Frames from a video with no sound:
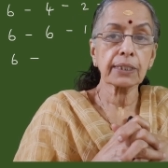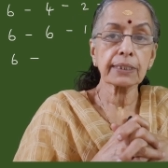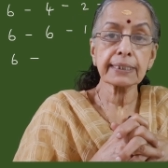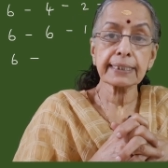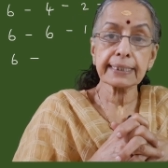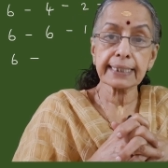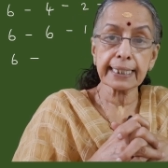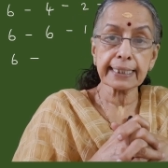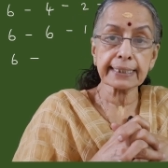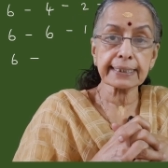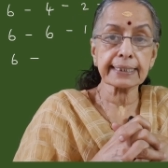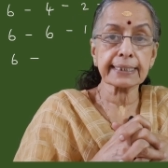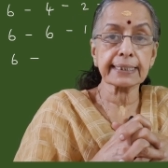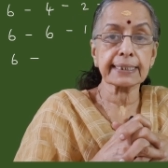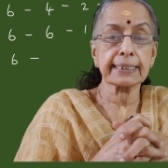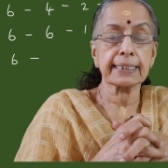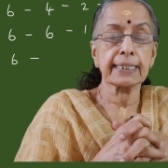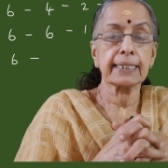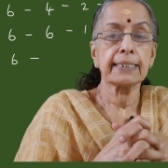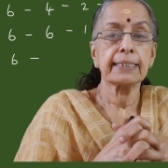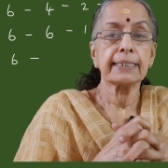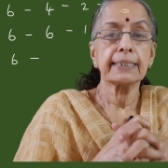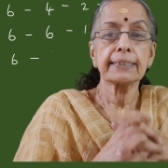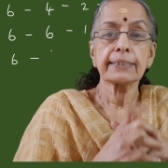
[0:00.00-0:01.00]

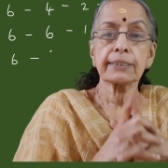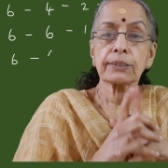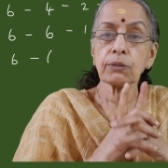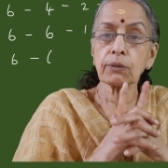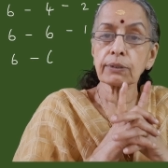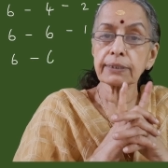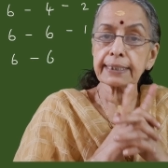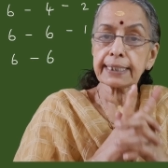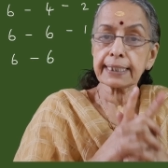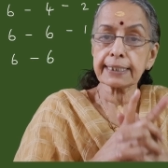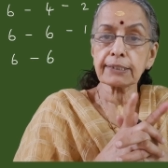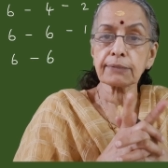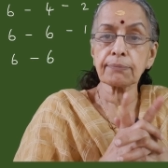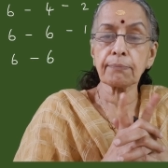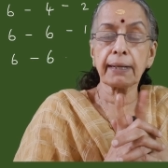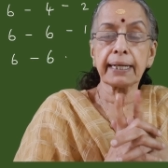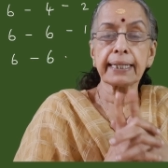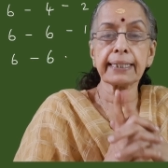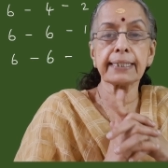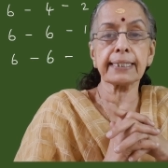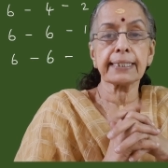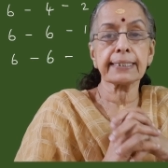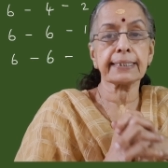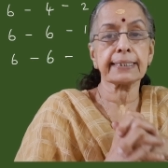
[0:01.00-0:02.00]
6. So, 6
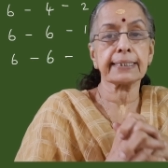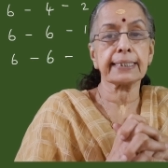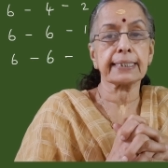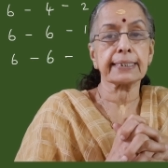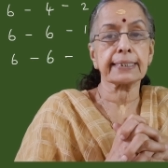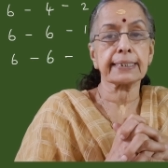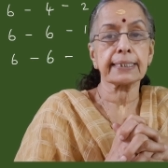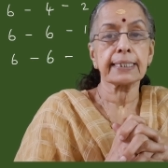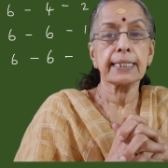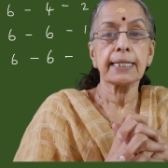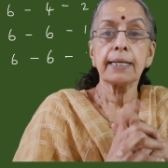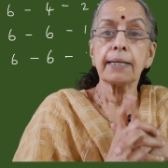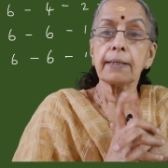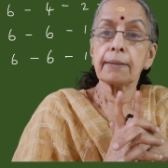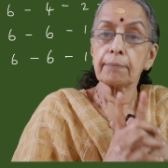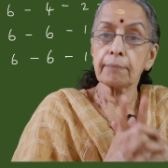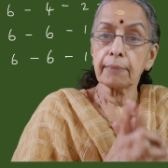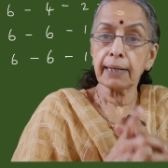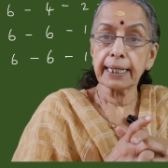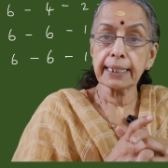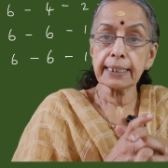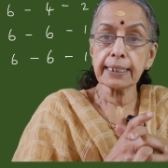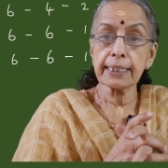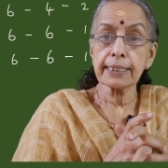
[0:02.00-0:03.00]
minus 6
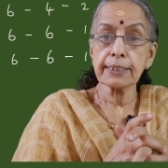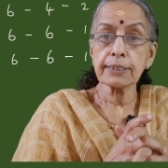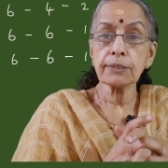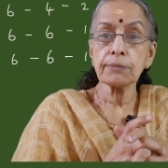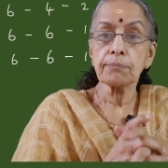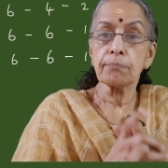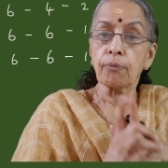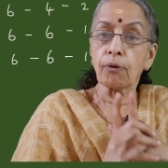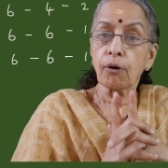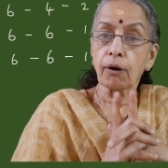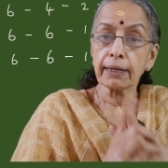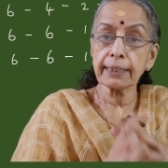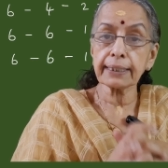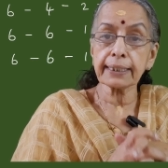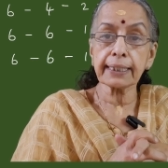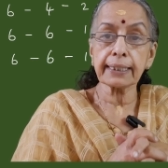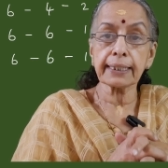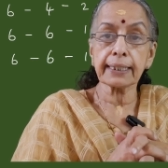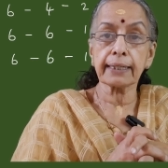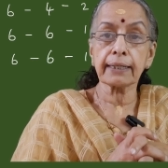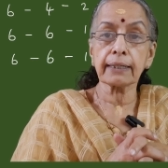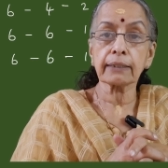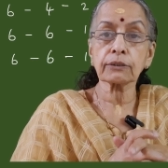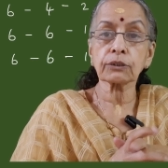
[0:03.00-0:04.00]
minus
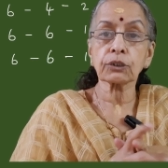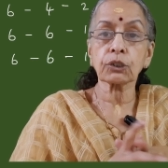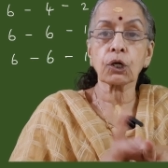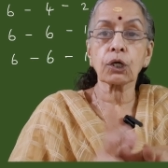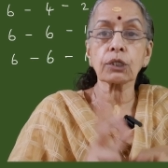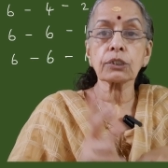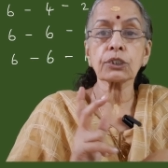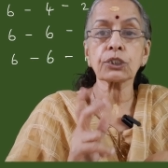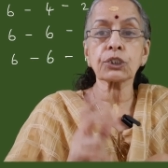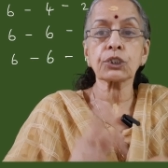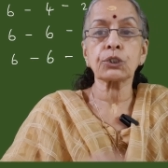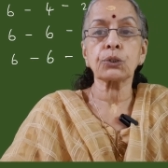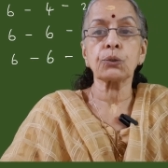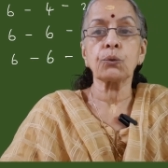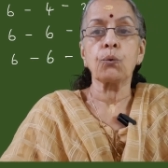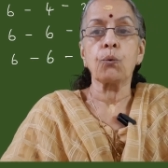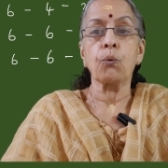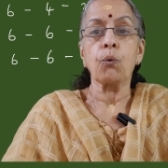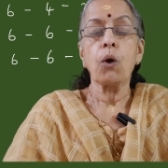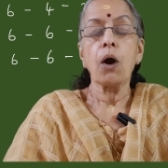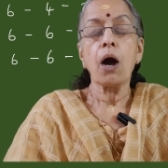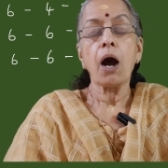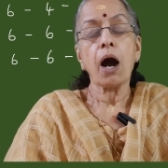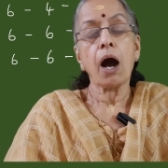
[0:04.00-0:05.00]
bonded electrons
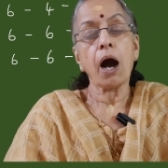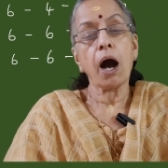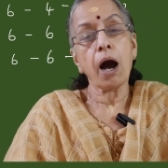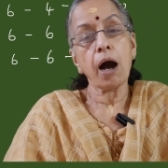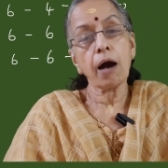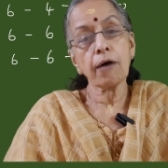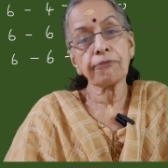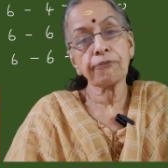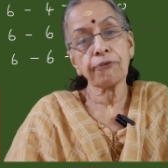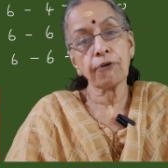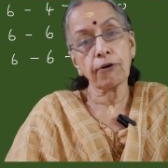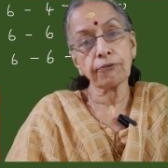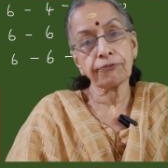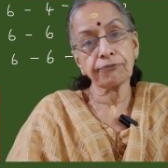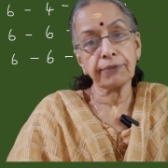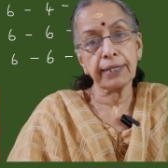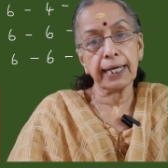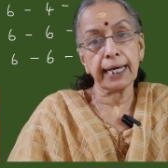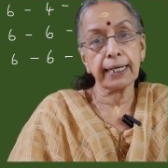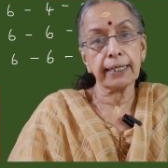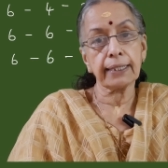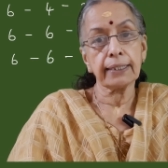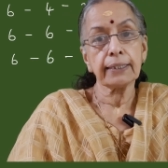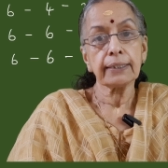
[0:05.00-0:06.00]
2 half of
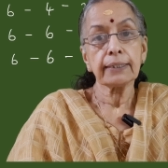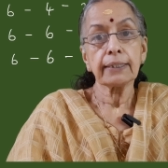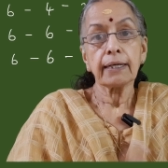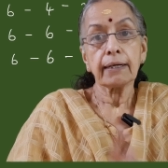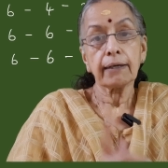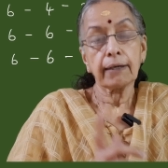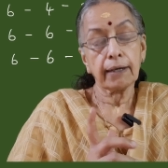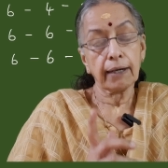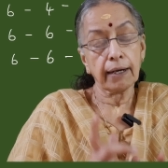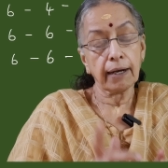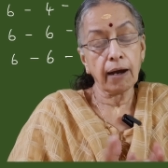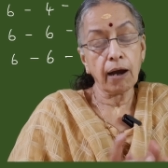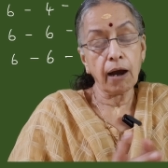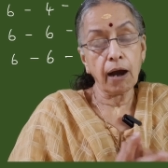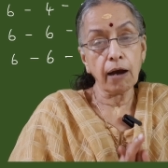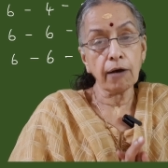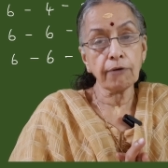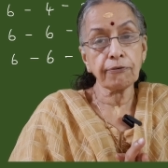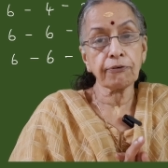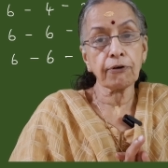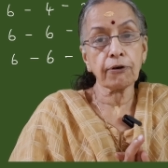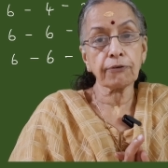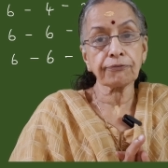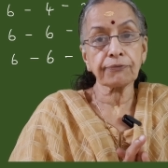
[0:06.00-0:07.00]
that
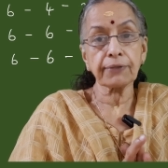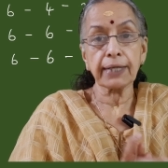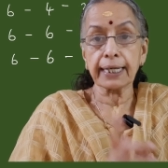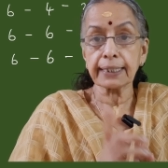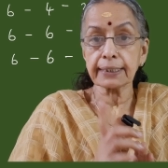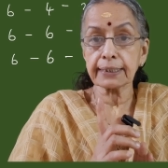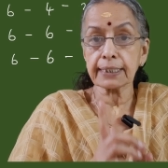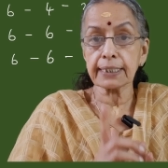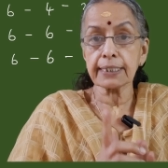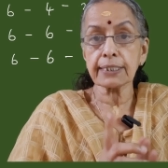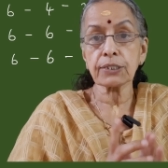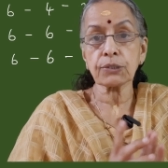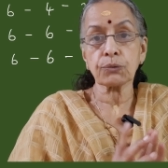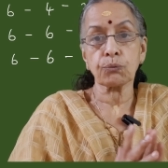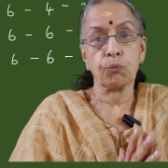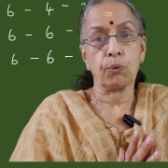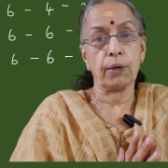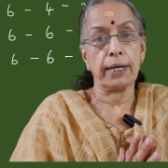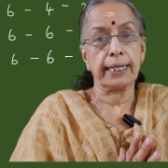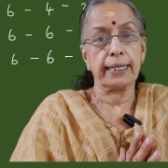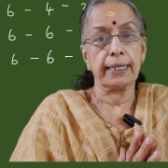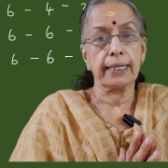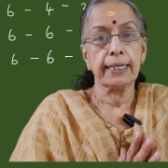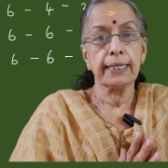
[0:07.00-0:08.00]
half of that is
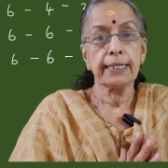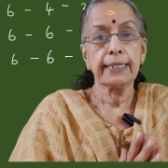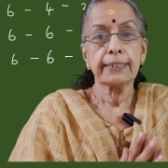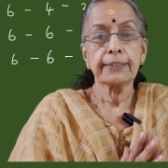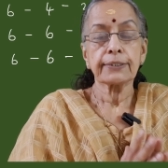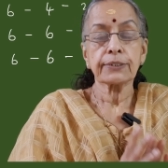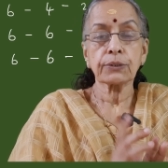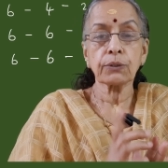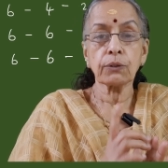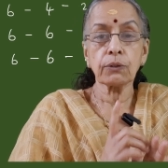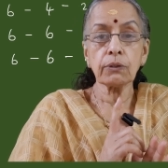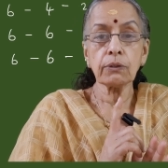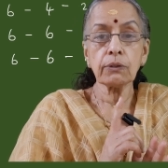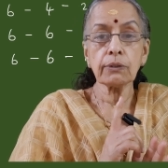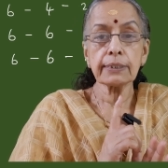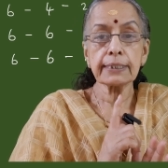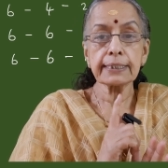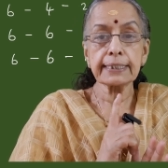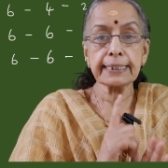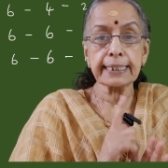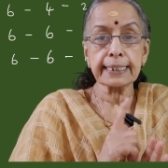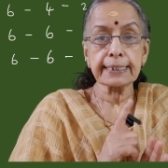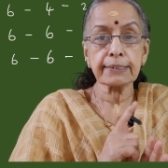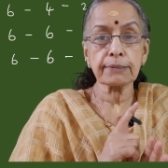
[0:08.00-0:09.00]
1. So,
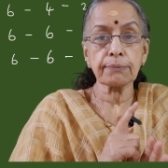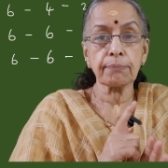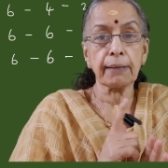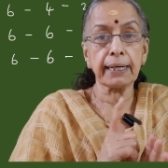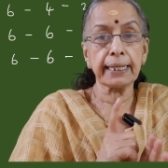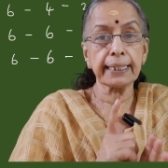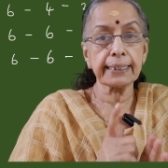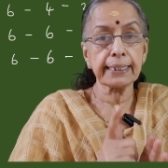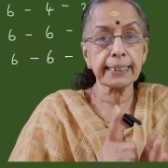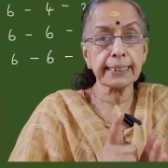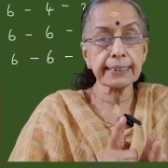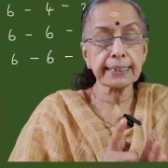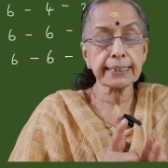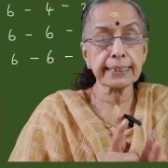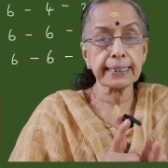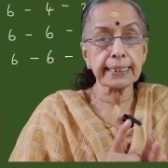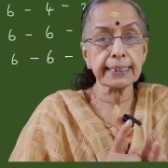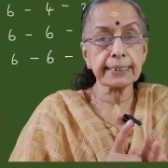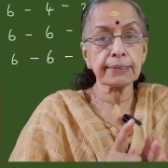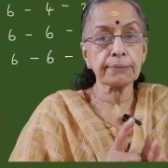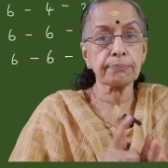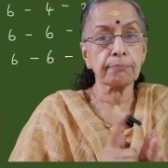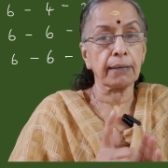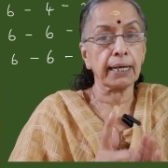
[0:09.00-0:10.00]
6 minus
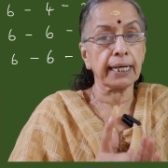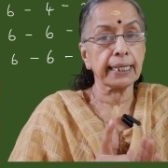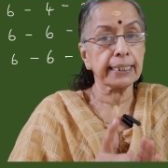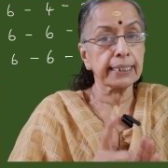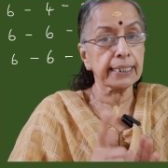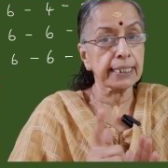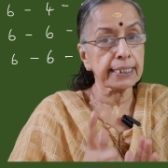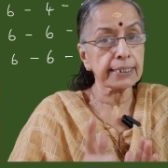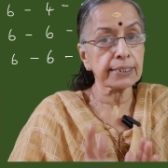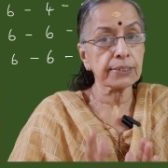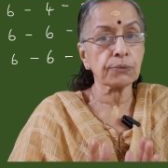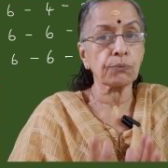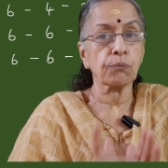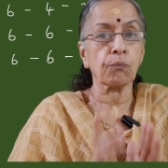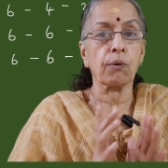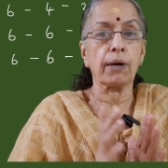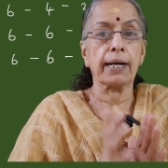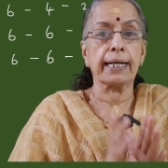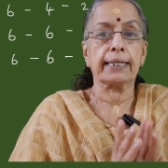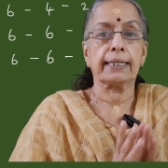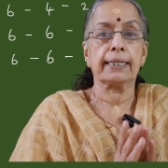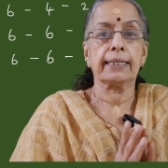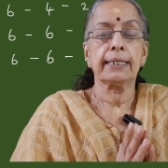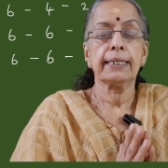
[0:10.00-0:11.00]
6 minus
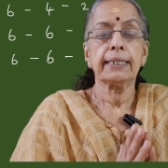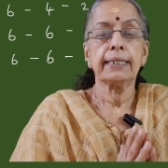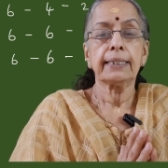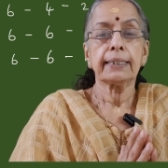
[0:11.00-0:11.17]
1